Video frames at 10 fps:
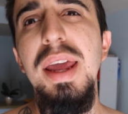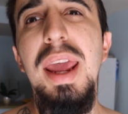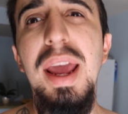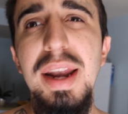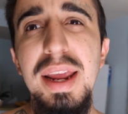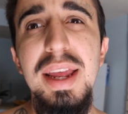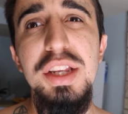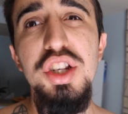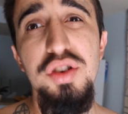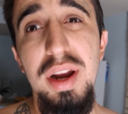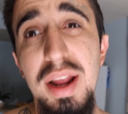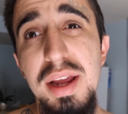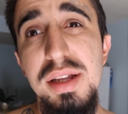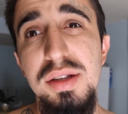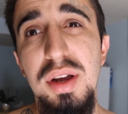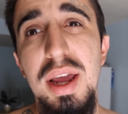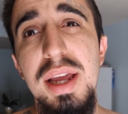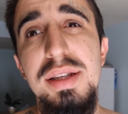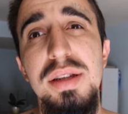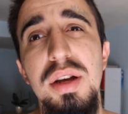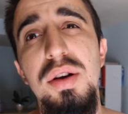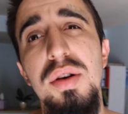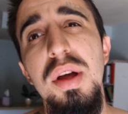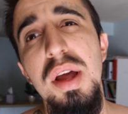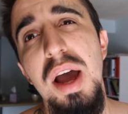and I get straight A's, okay? So